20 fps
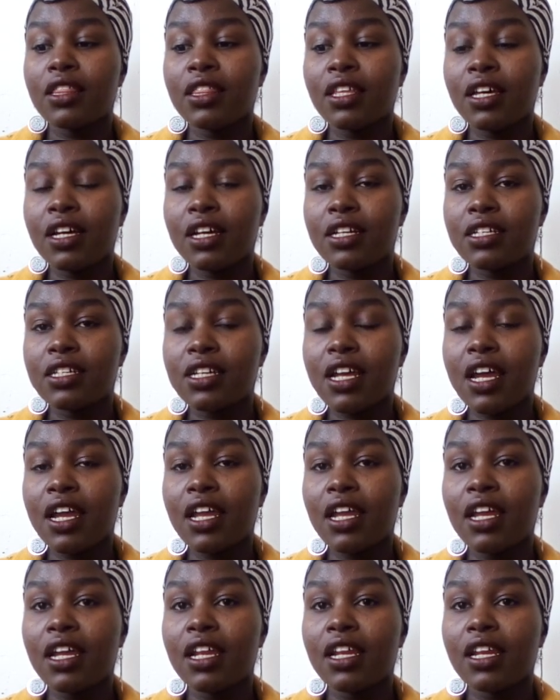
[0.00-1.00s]
that
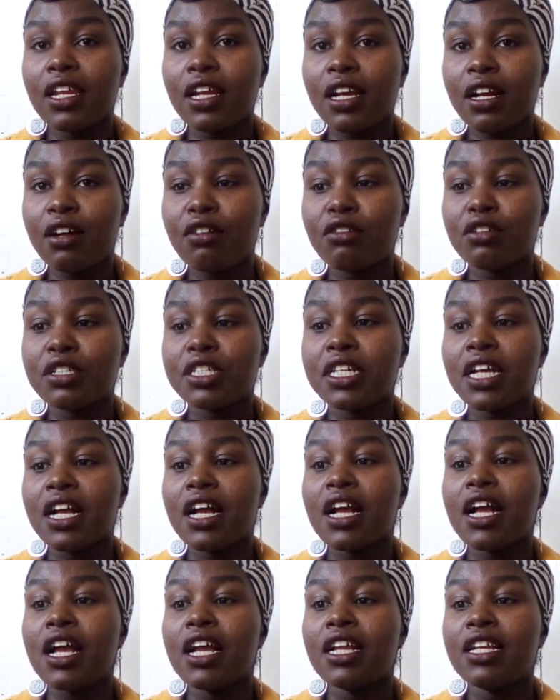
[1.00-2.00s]
I
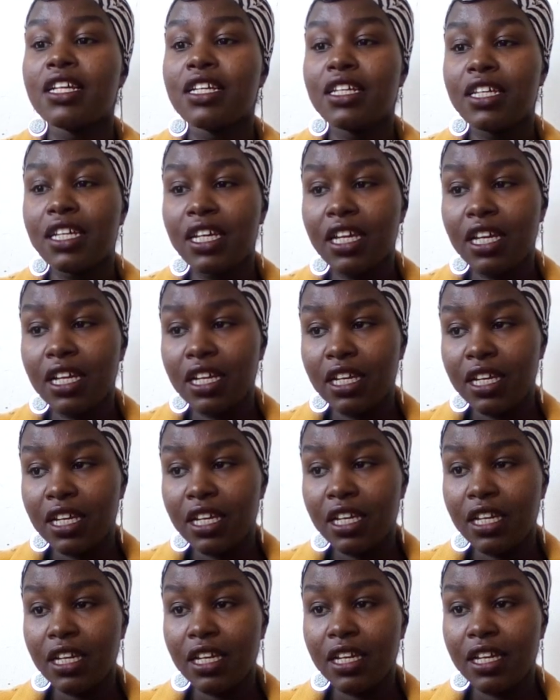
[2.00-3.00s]
encounter
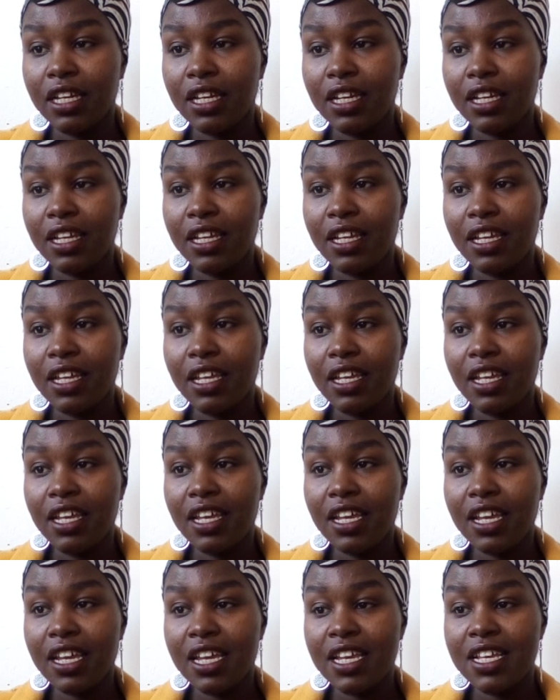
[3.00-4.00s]
daily
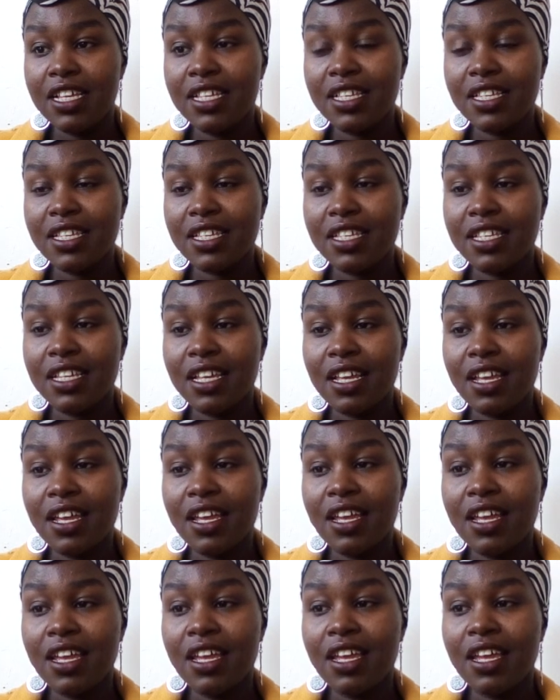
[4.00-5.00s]
is
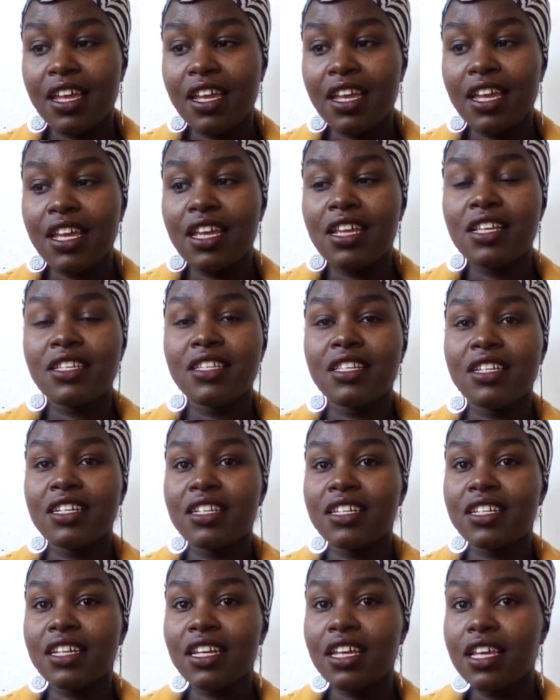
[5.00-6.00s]

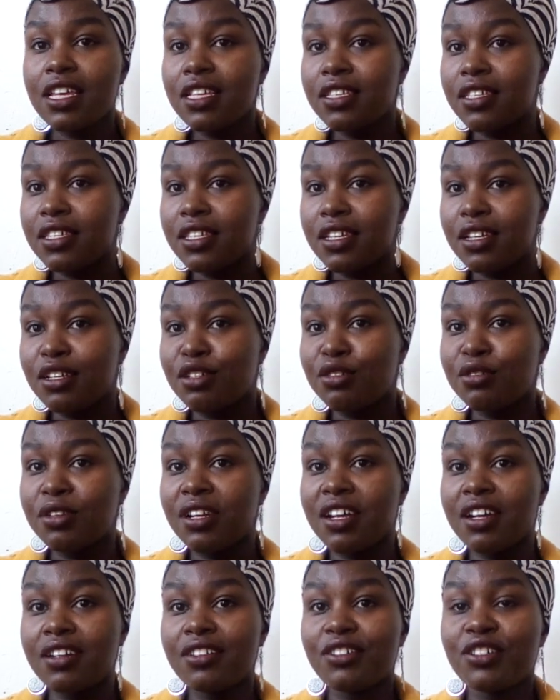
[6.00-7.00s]
it easy to
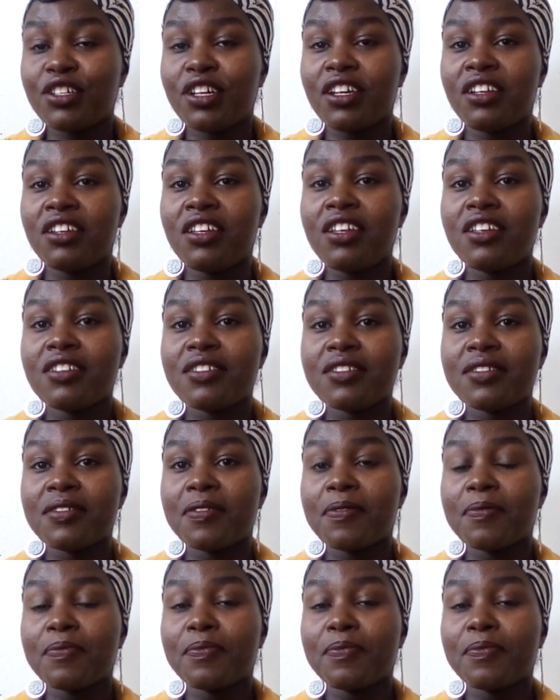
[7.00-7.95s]
learn Chinese?